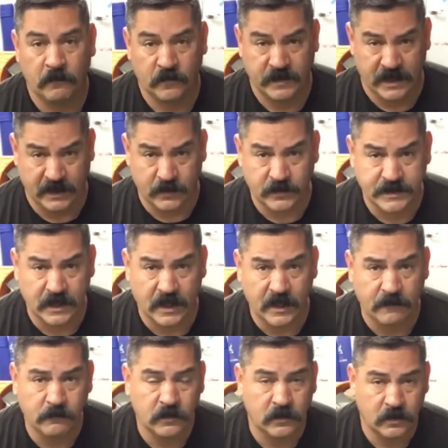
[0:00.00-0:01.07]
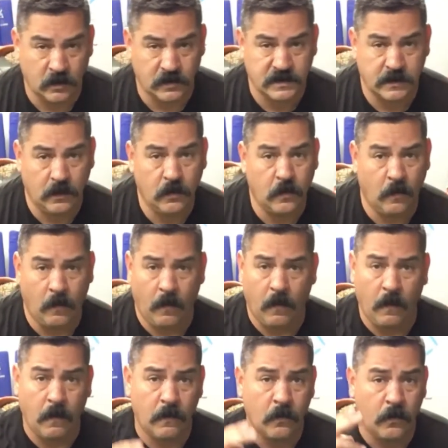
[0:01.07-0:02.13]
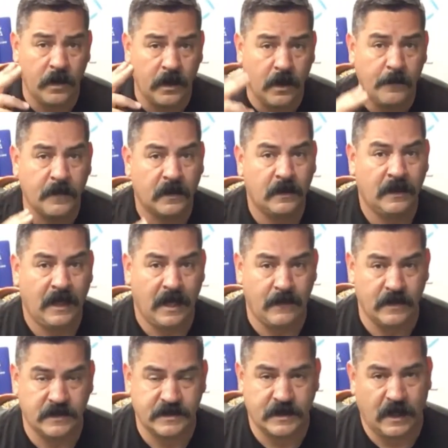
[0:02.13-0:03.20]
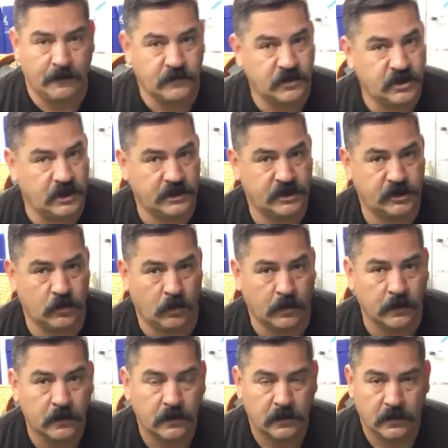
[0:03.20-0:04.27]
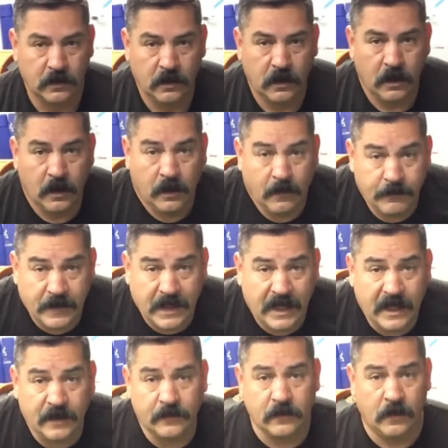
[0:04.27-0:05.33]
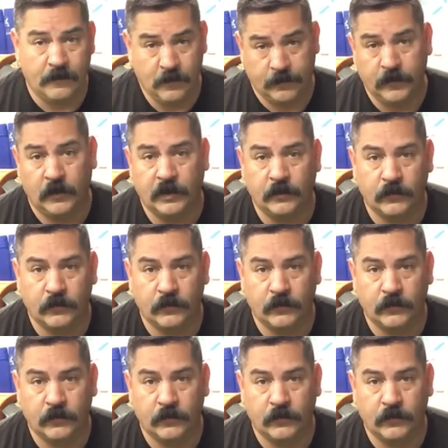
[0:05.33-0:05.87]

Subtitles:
Take your time, go slow, go all the way up, and then stop just short of the end of the floating